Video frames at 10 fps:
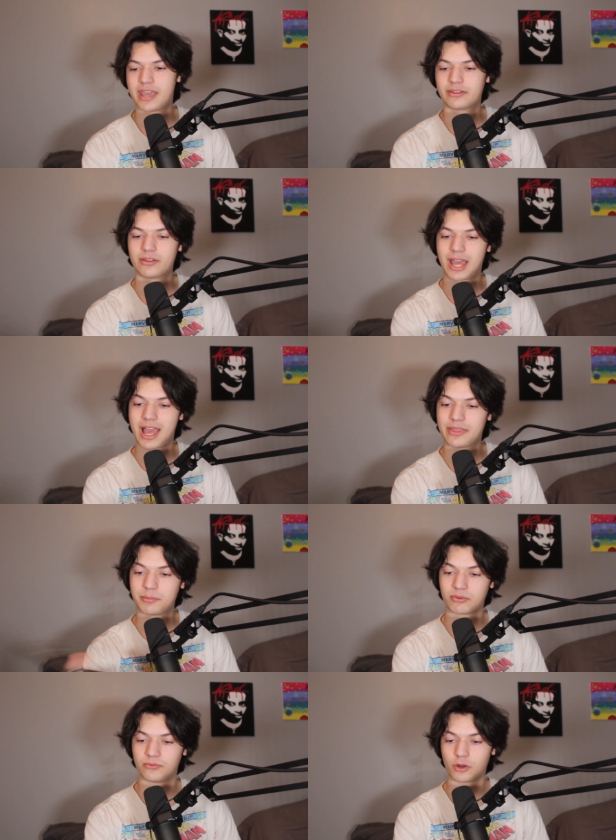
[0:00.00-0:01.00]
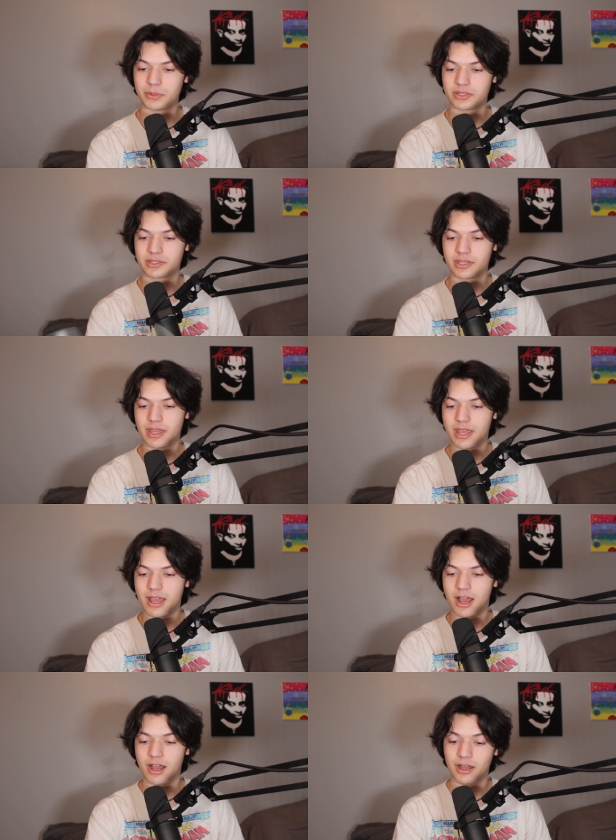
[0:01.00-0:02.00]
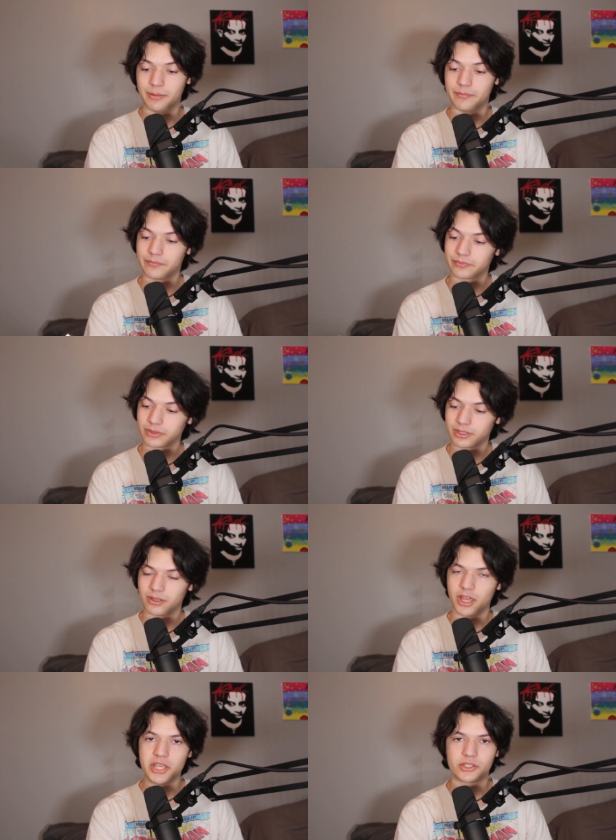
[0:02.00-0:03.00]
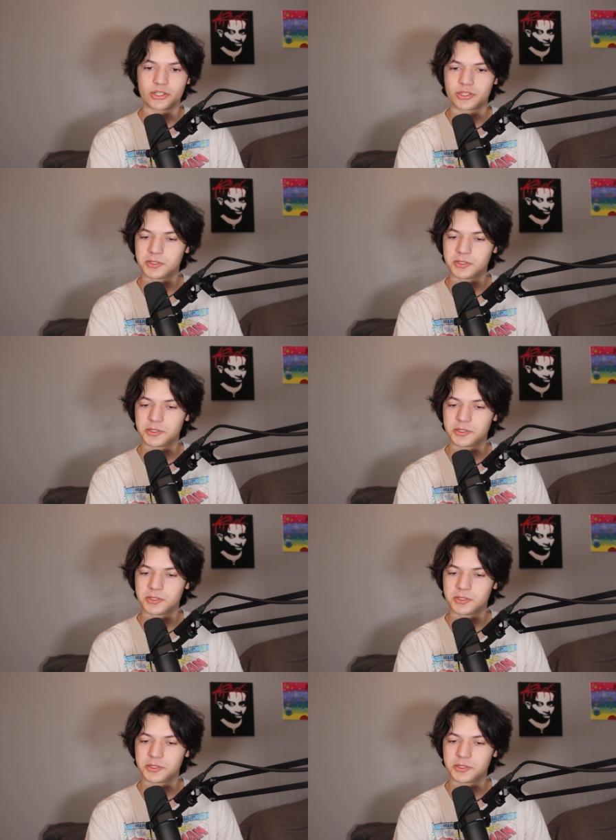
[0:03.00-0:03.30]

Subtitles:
and the performance is just